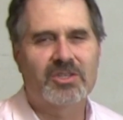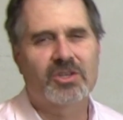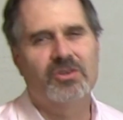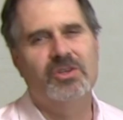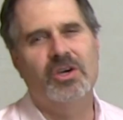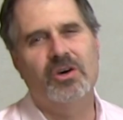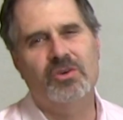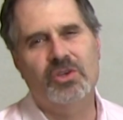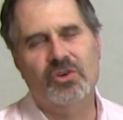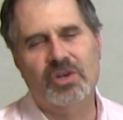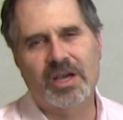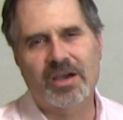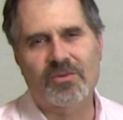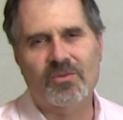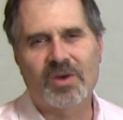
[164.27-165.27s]
or no, you're
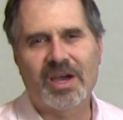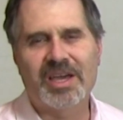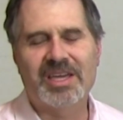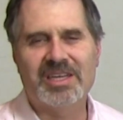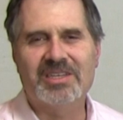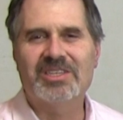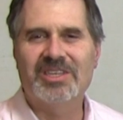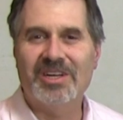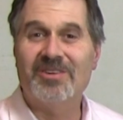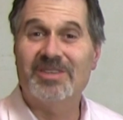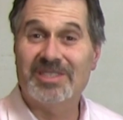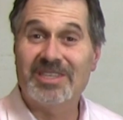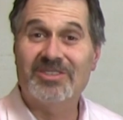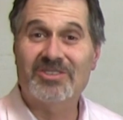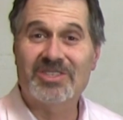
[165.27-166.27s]
not right. You know,
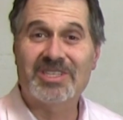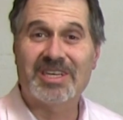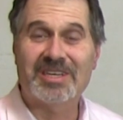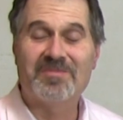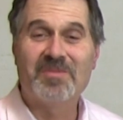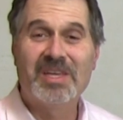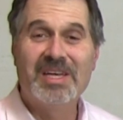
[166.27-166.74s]
it's interesting.